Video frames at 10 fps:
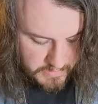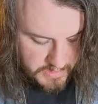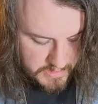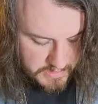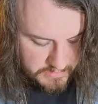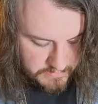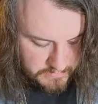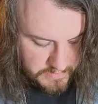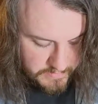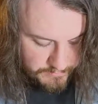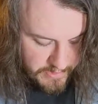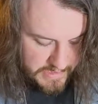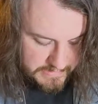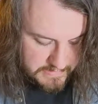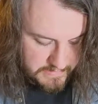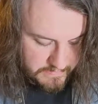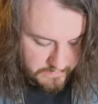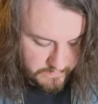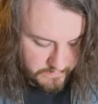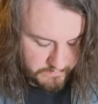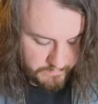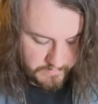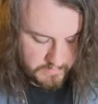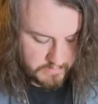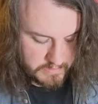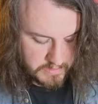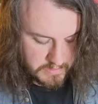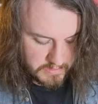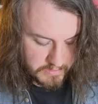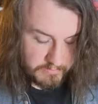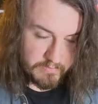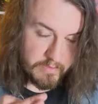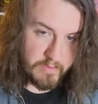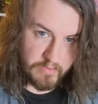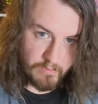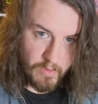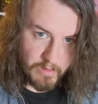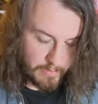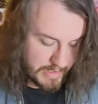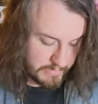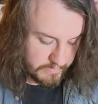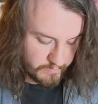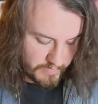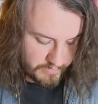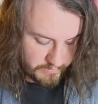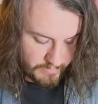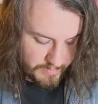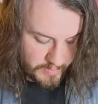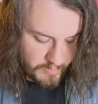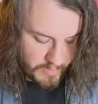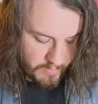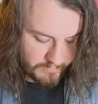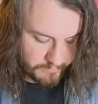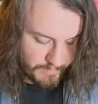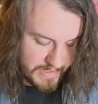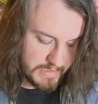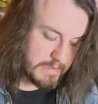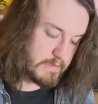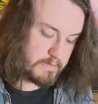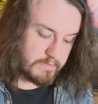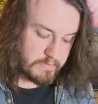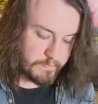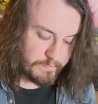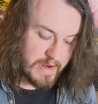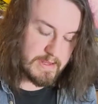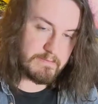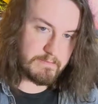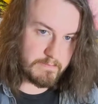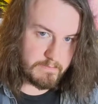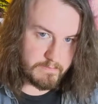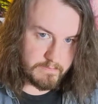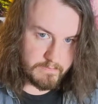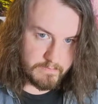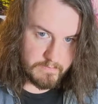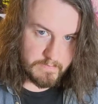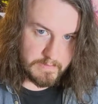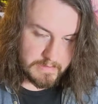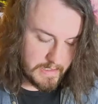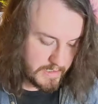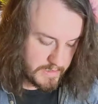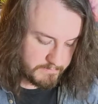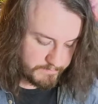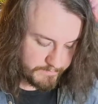And you can practice doing smaller bends as well. So maybe you only want to bend to fret 9.